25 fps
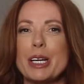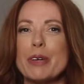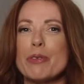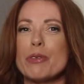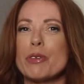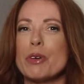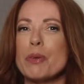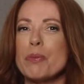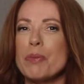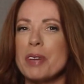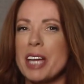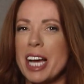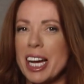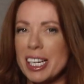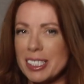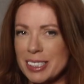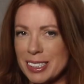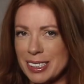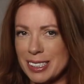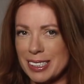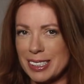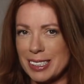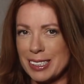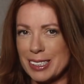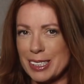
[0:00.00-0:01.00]
from
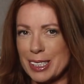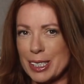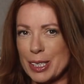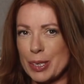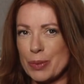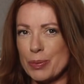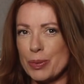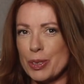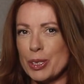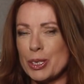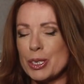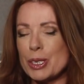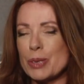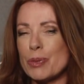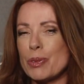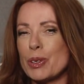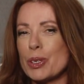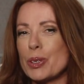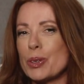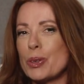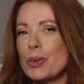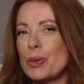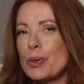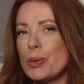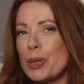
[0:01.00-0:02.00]
narcissistic abuse
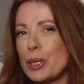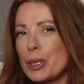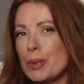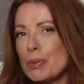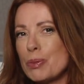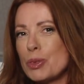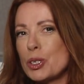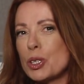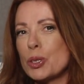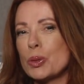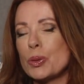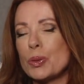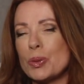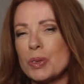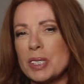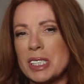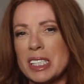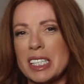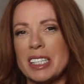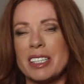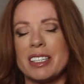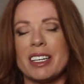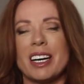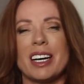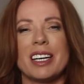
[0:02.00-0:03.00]
with quantum tools
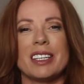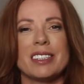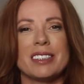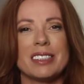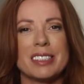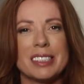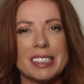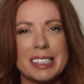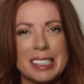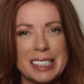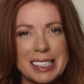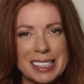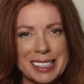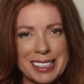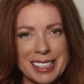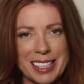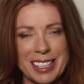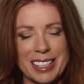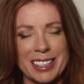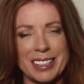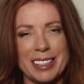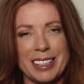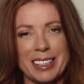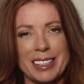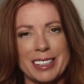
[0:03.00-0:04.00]
and
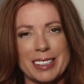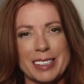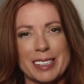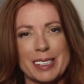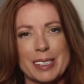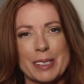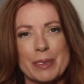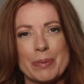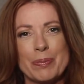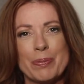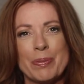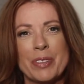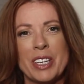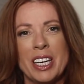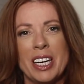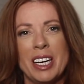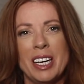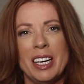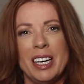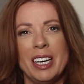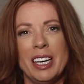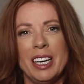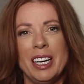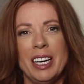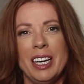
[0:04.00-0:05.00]
understandings.
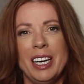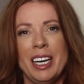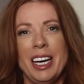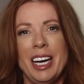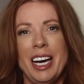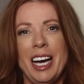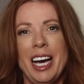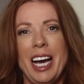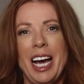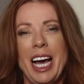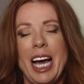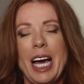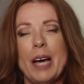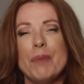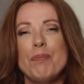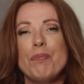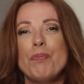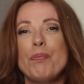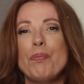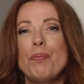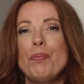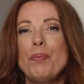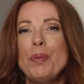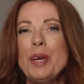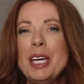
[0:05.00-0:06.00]
A
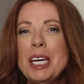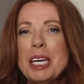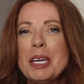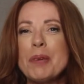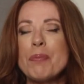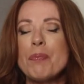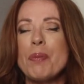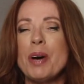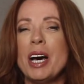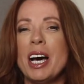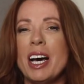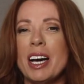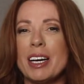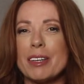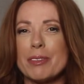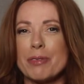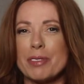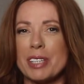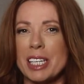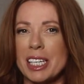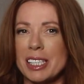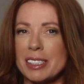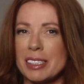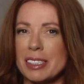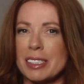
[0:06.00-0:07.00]
big part of
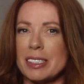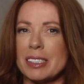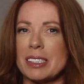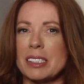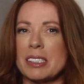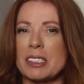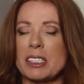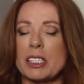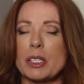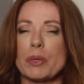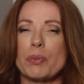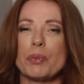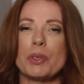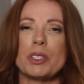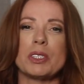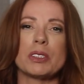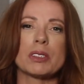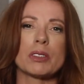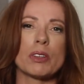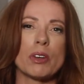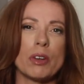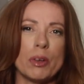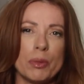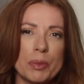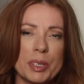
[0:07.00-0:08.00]
narcissistic abuse
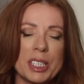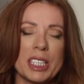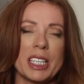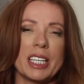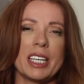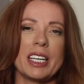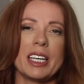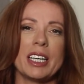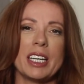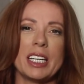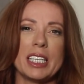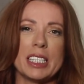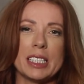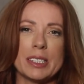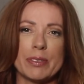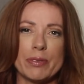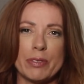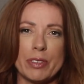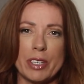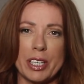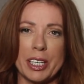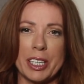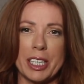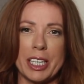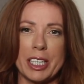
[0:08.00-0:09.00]
commonly is
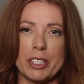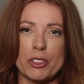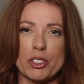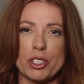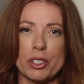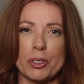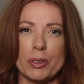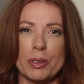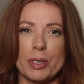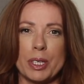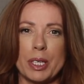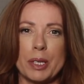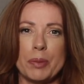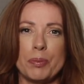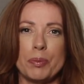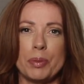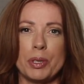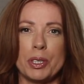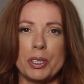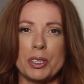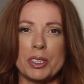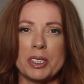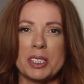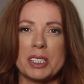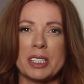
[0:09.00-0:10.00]
financial
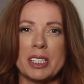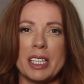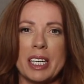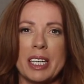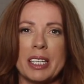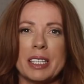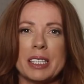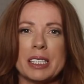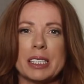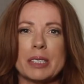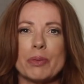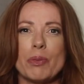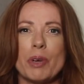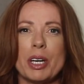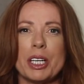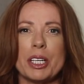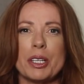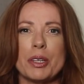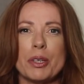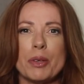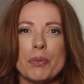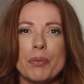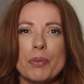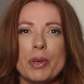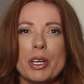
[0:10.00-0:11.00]
abuse, and it's one of
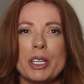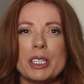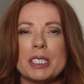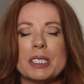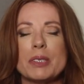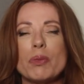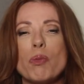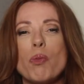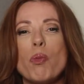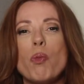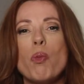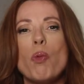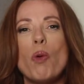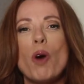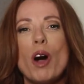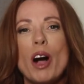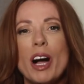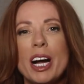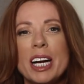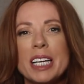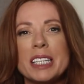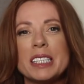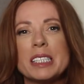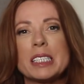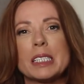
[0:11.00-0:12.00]
the most
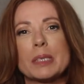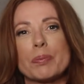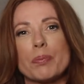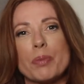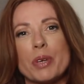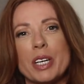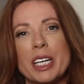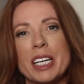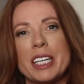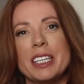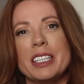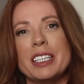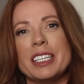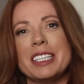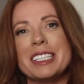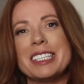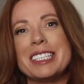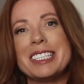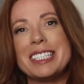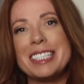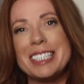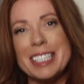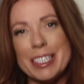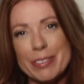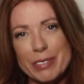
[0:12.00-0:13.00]
widespread
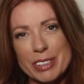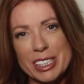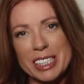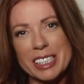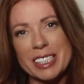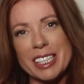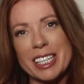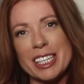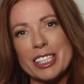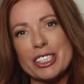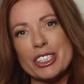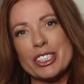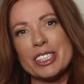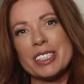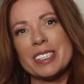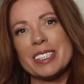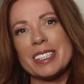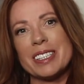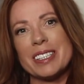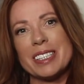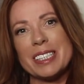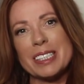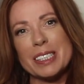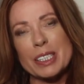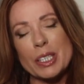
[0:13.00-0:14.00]
devastations
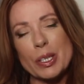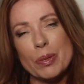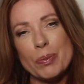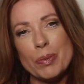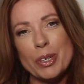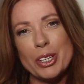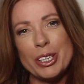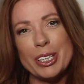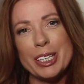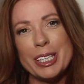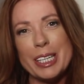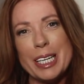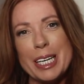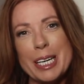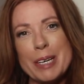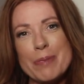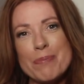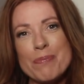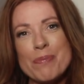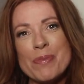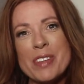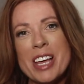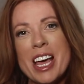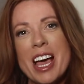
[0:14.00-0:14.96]
in this community.